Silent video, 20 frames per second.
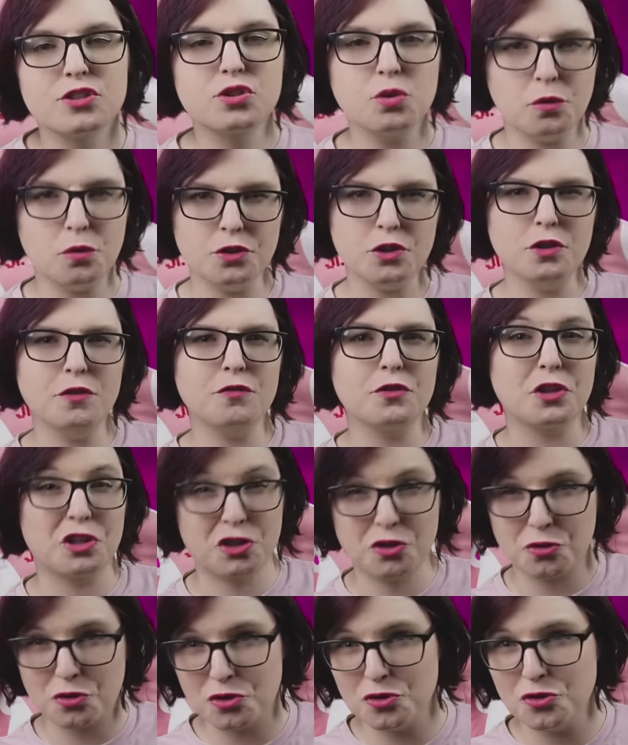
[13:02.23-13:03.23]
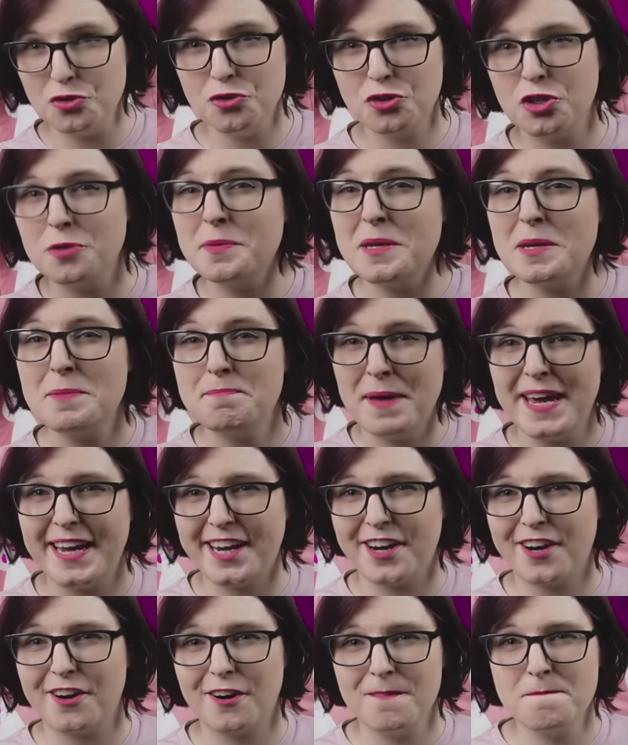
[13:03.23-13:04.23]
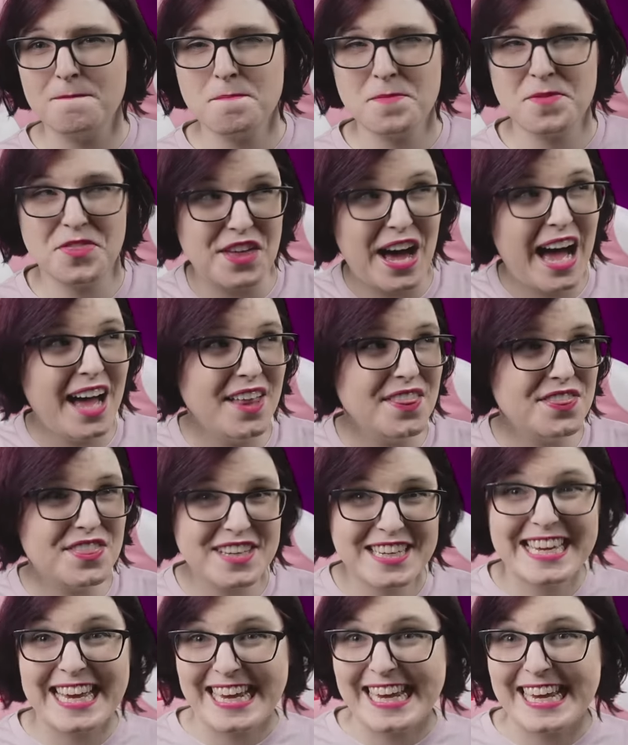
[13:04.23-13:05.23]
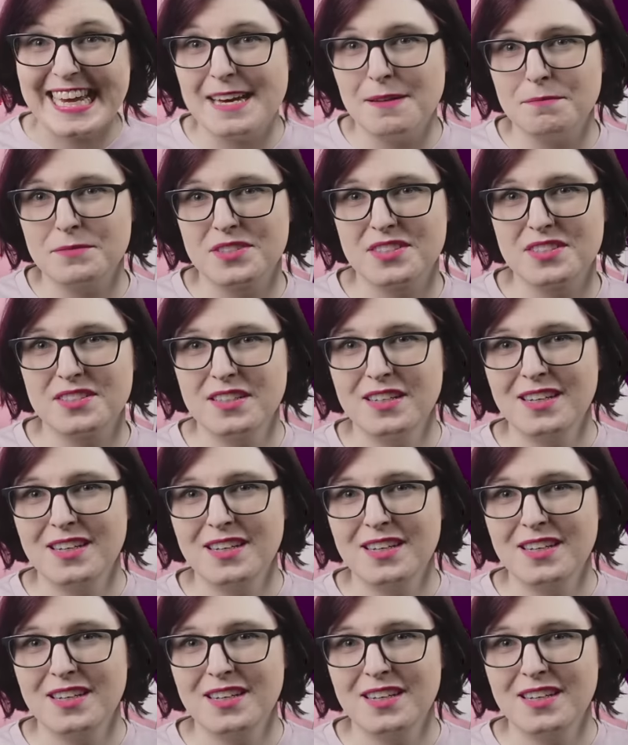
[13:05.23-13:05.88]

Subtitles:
sort of grew to be bigger than the games.